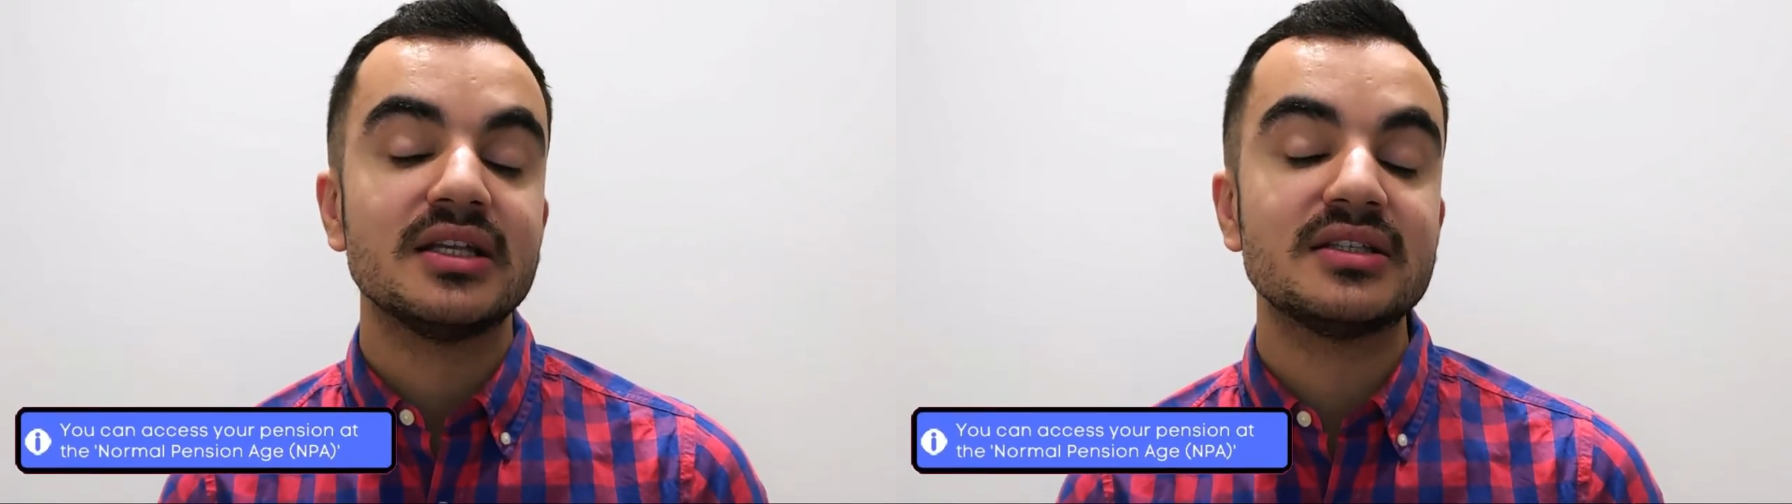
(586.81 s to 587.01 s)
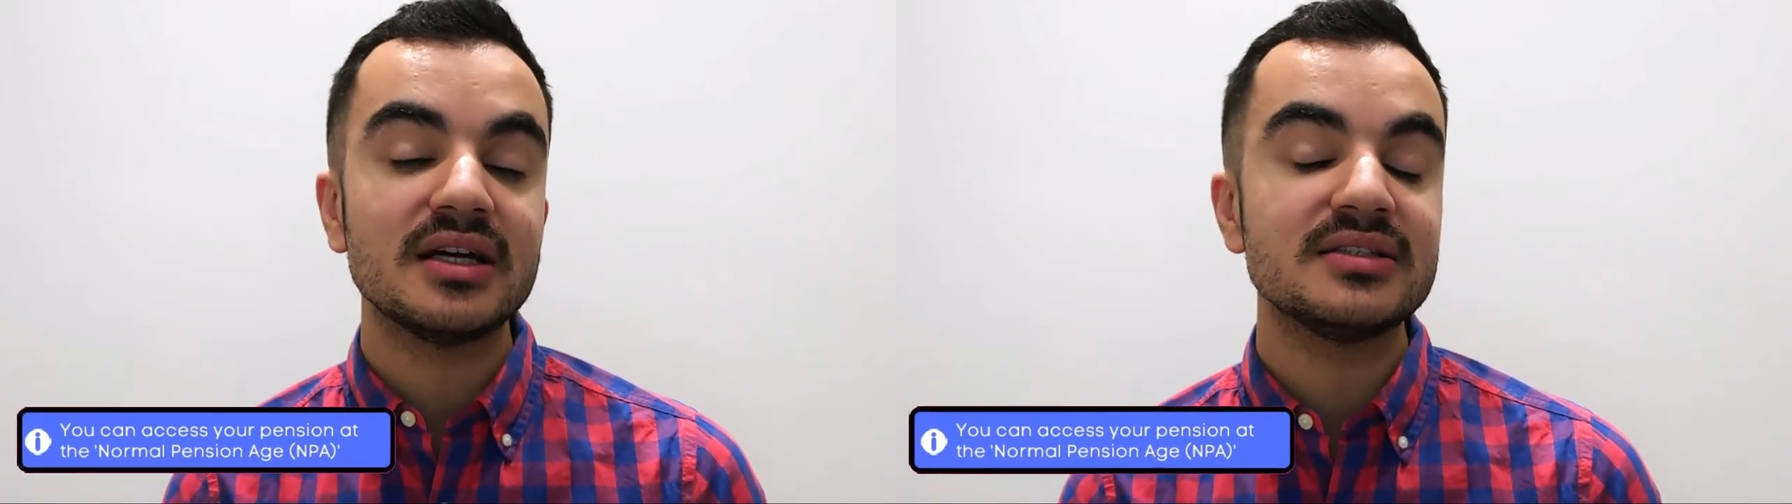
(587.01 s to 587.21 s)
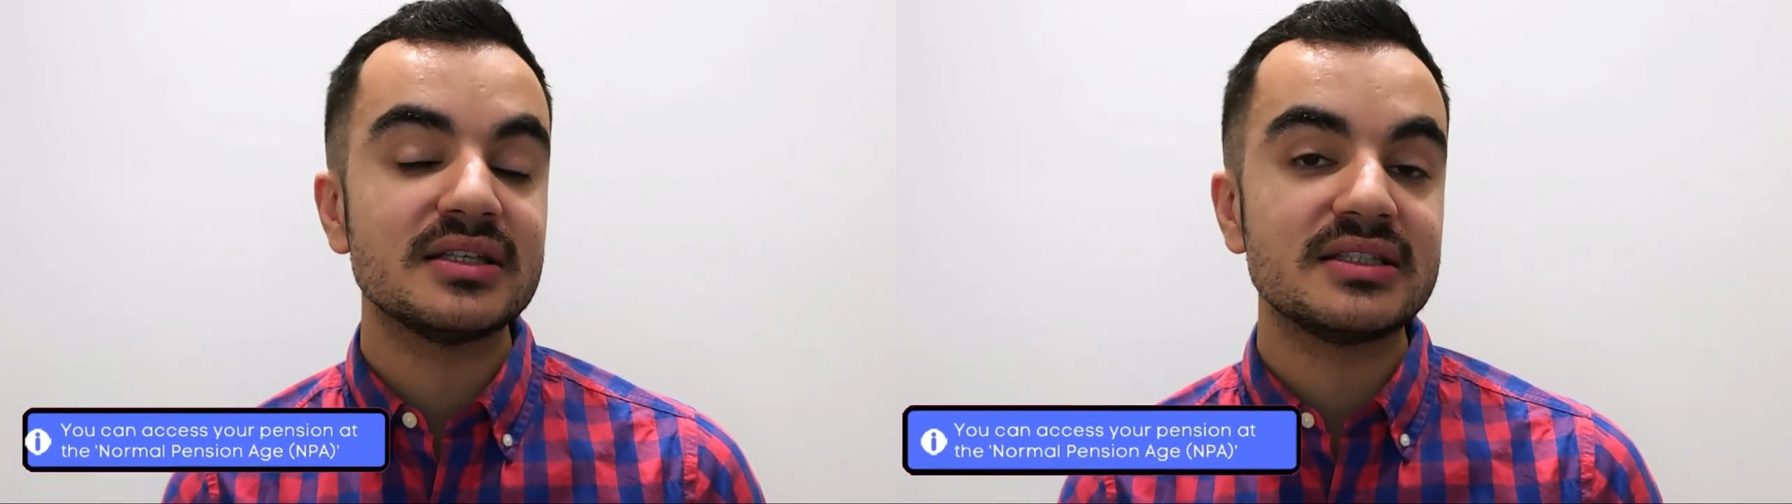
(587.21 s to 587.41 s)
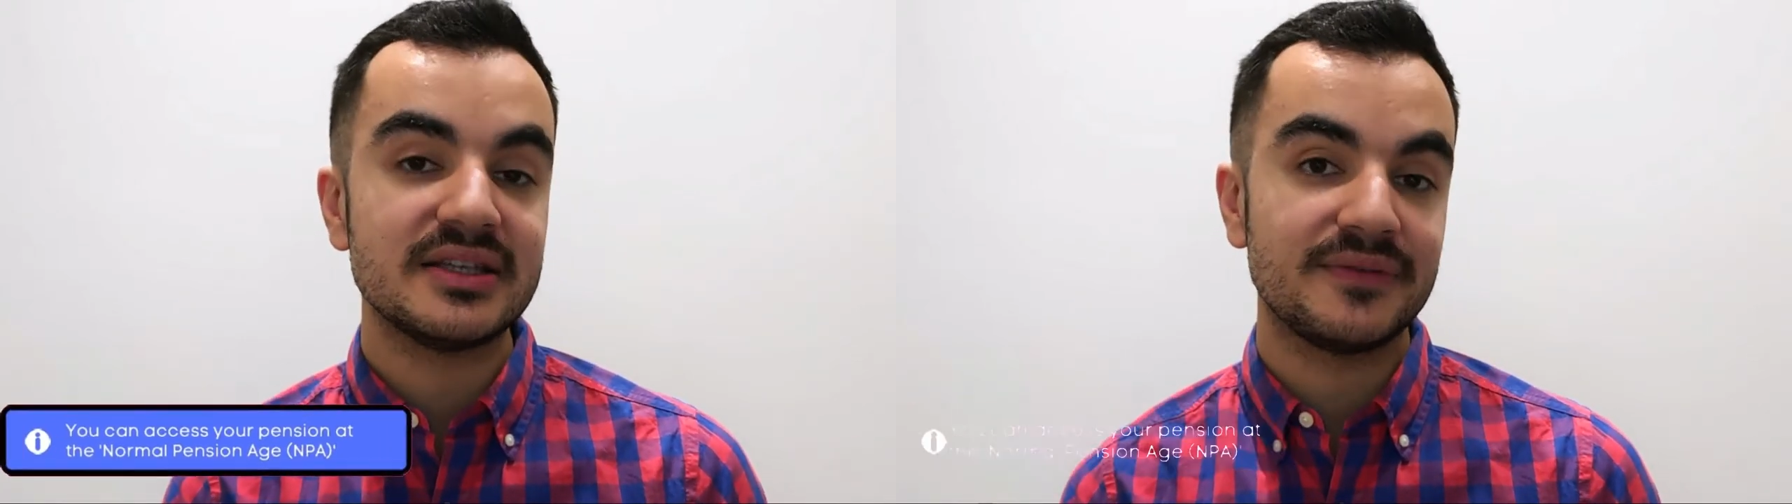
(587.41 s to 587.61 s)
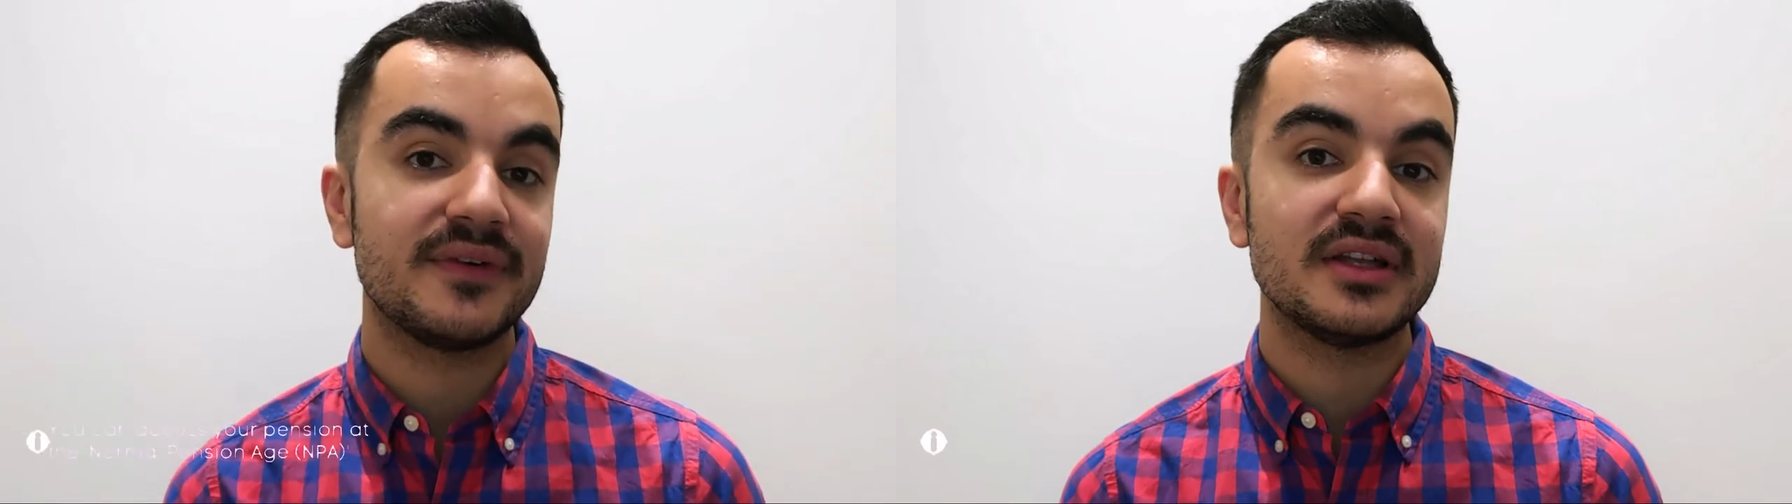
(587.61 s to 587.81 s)
does
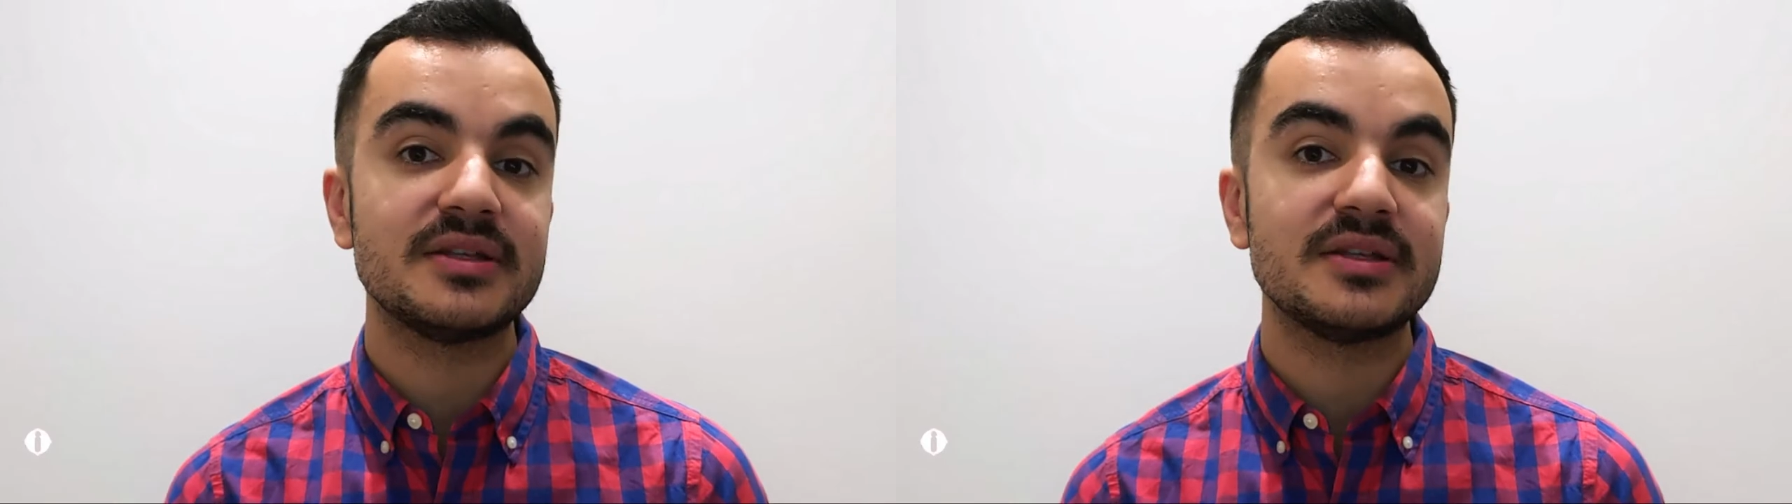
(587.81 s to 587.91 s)
differ